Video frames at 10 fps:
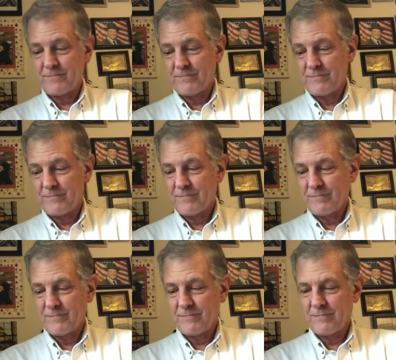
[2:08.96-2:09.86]

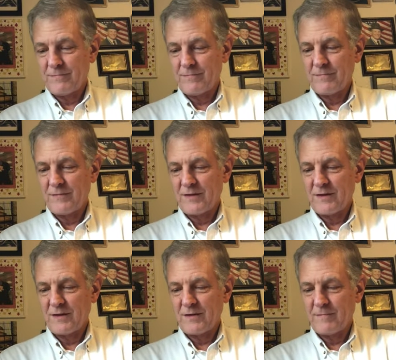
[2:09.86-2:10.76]

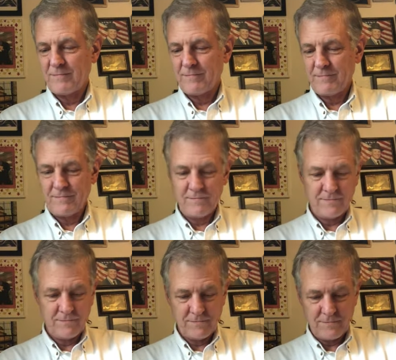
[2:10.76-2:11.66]

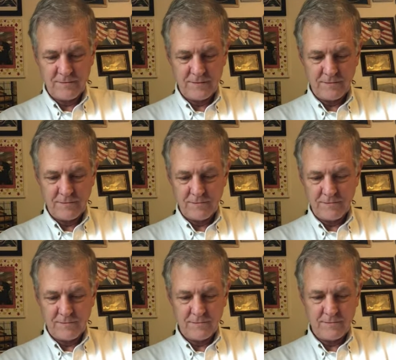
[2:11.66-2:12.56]
[no speech]